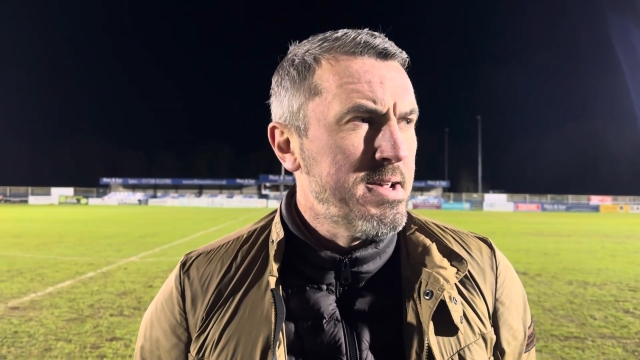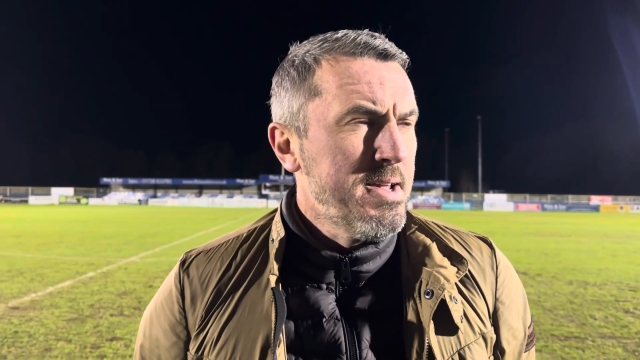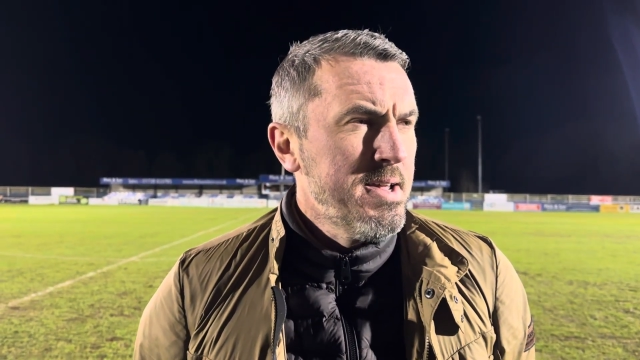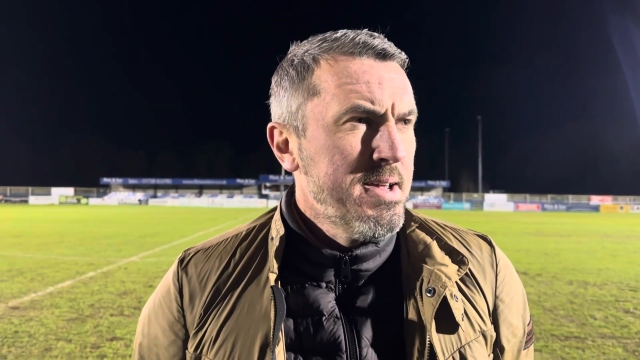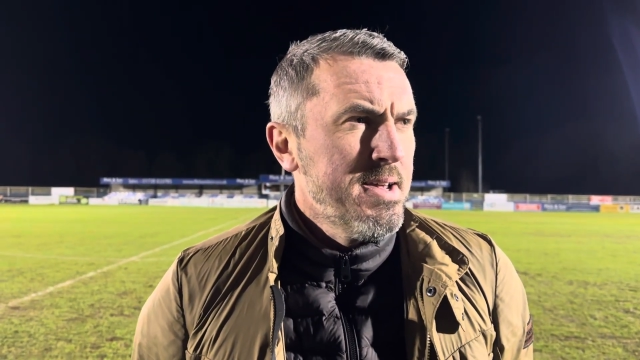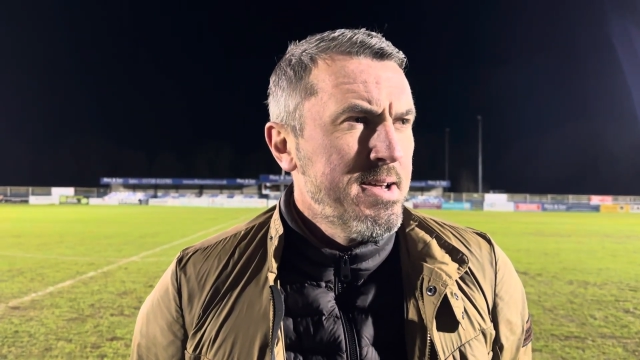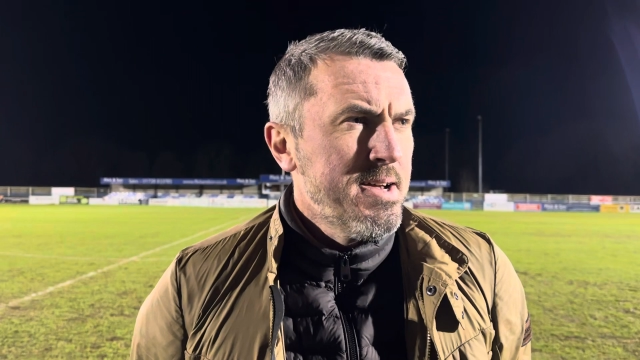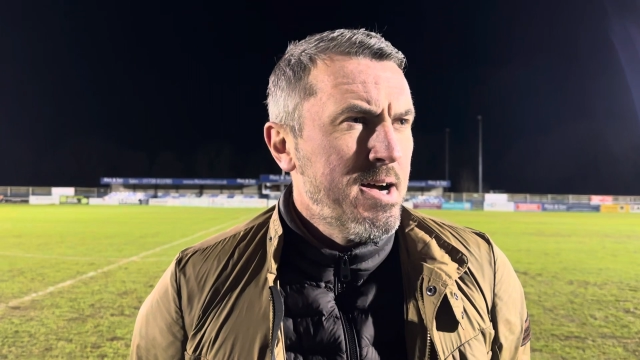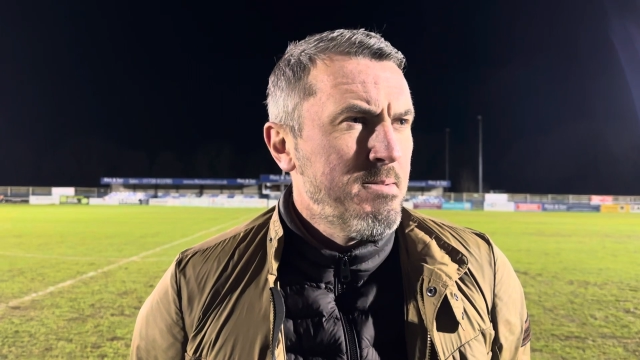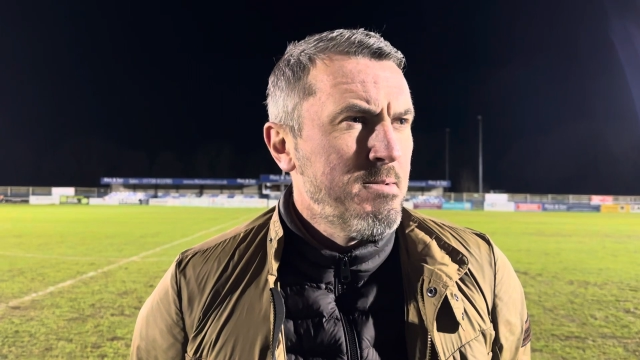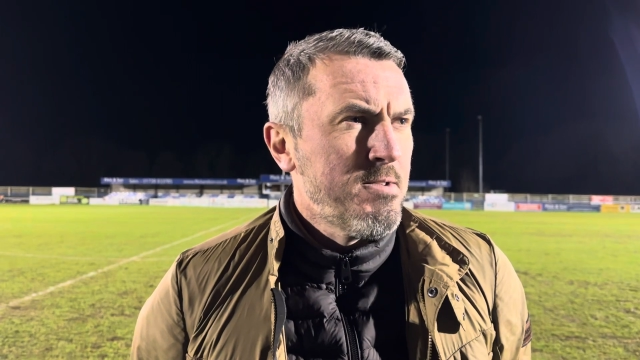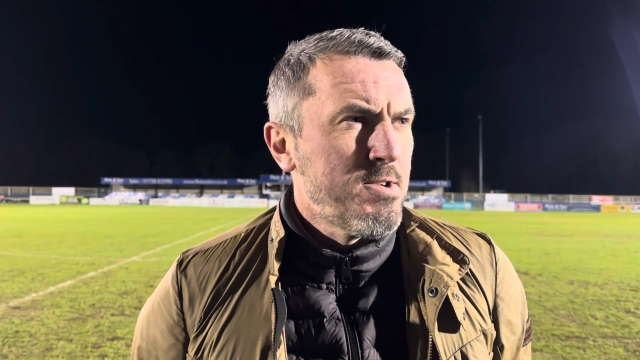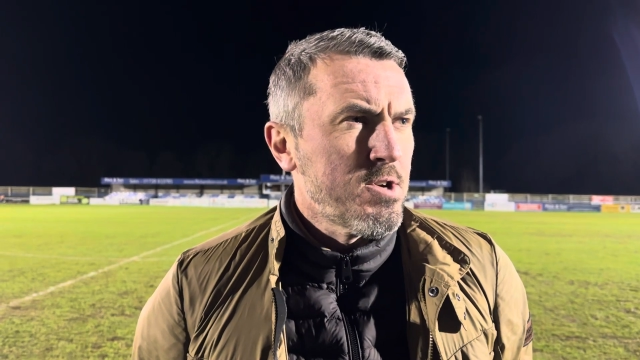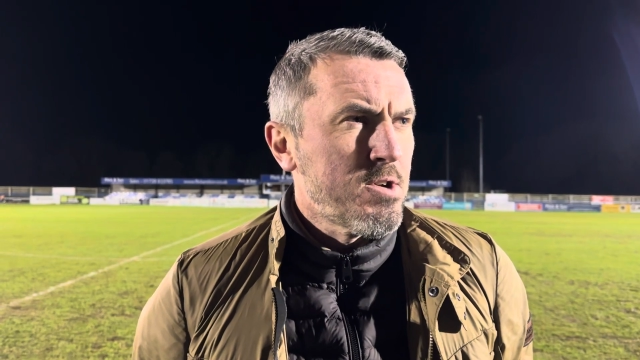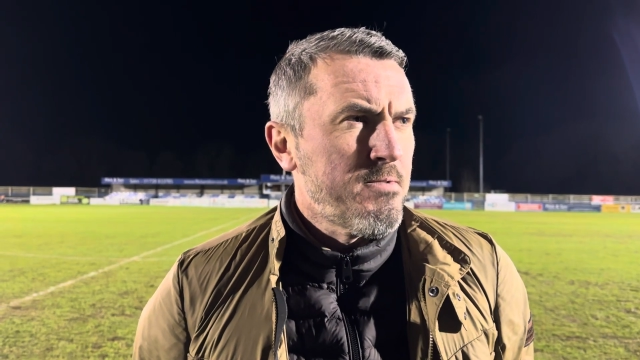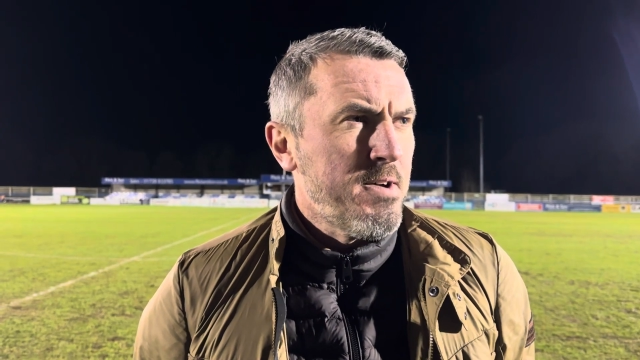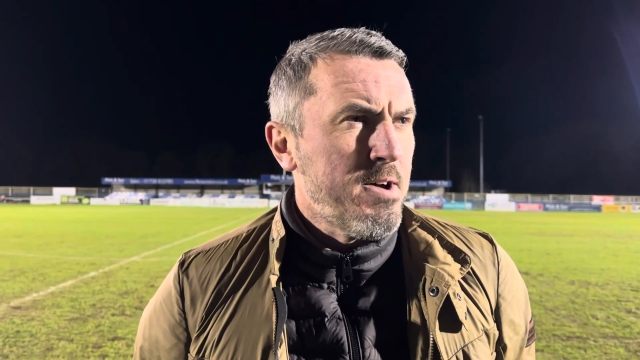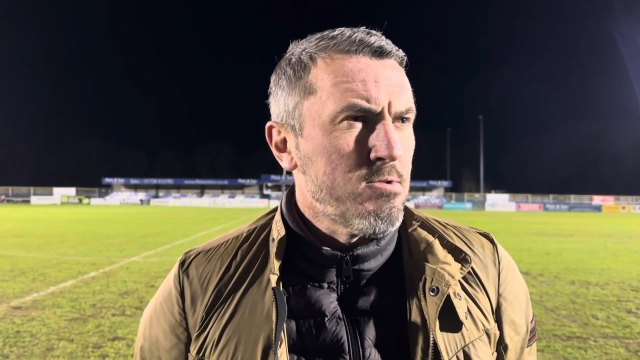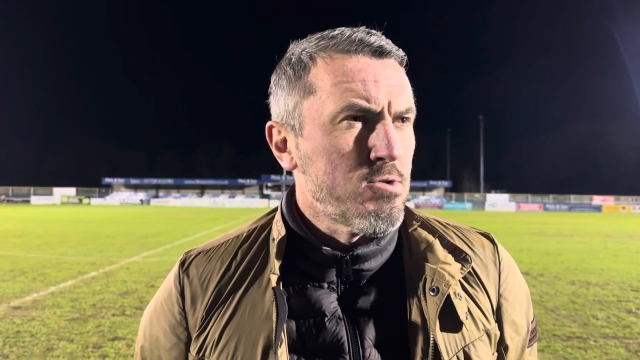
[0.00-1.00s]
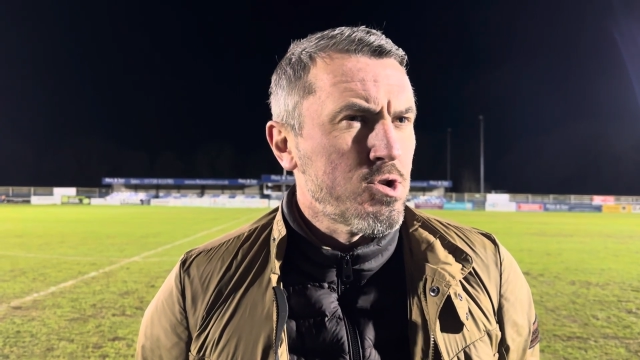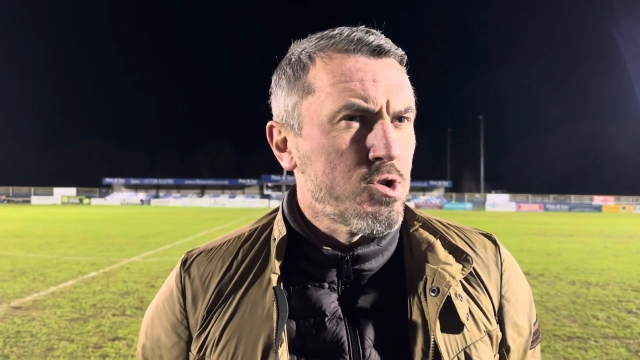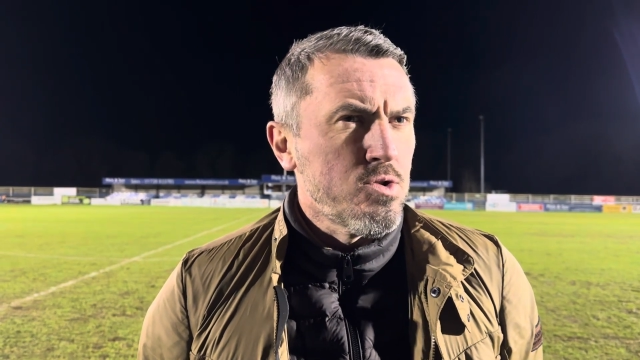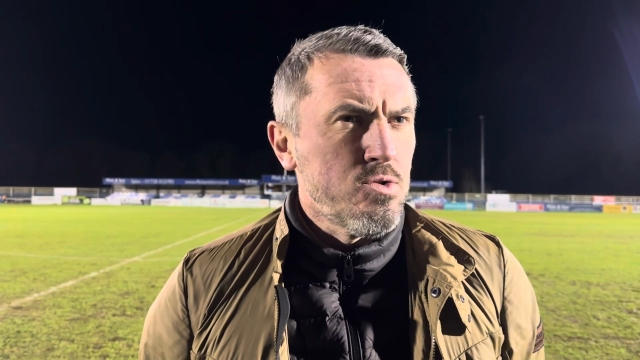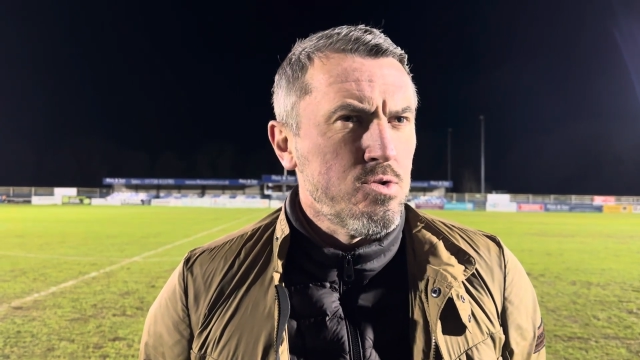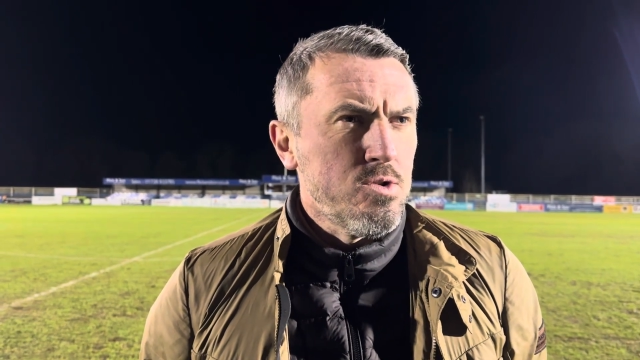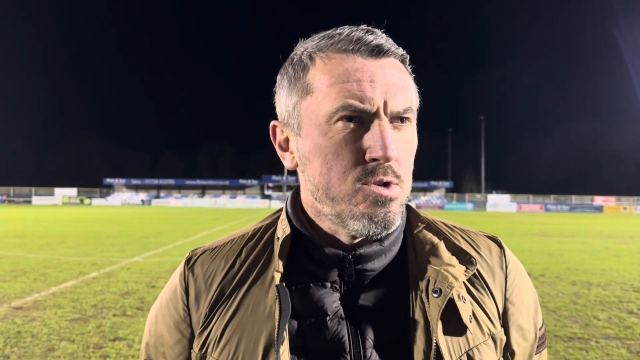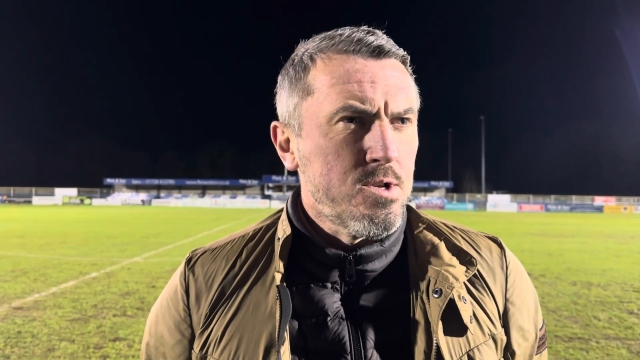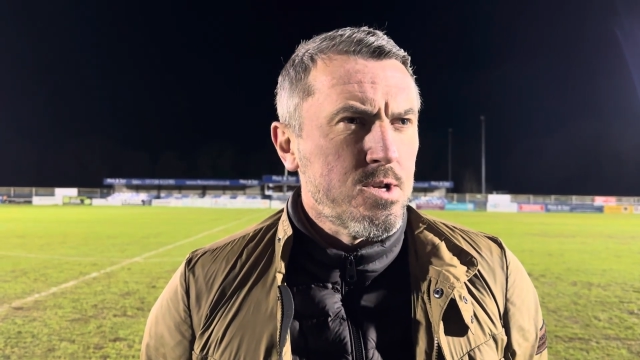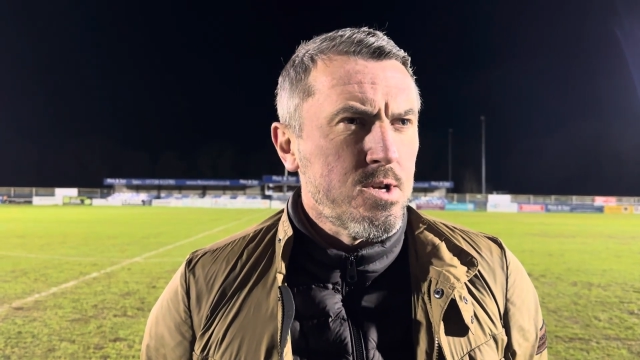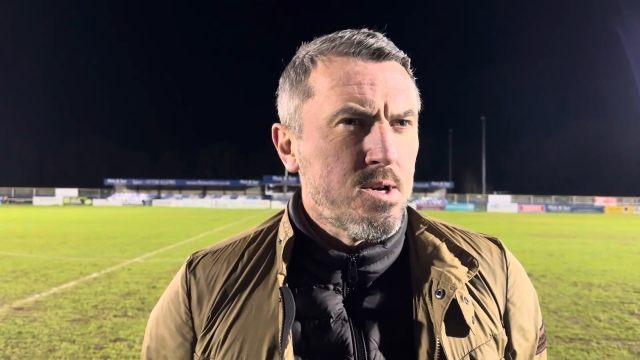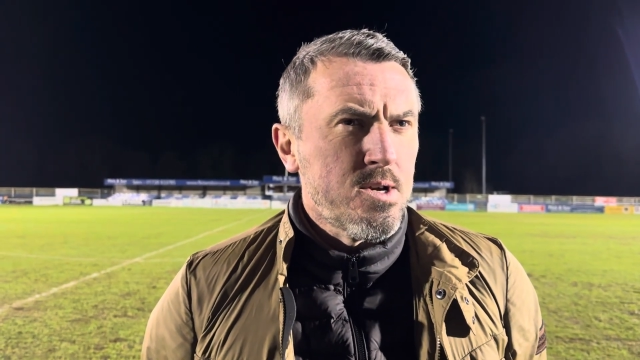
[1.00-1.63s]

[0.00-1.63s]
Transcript: and we just fell short.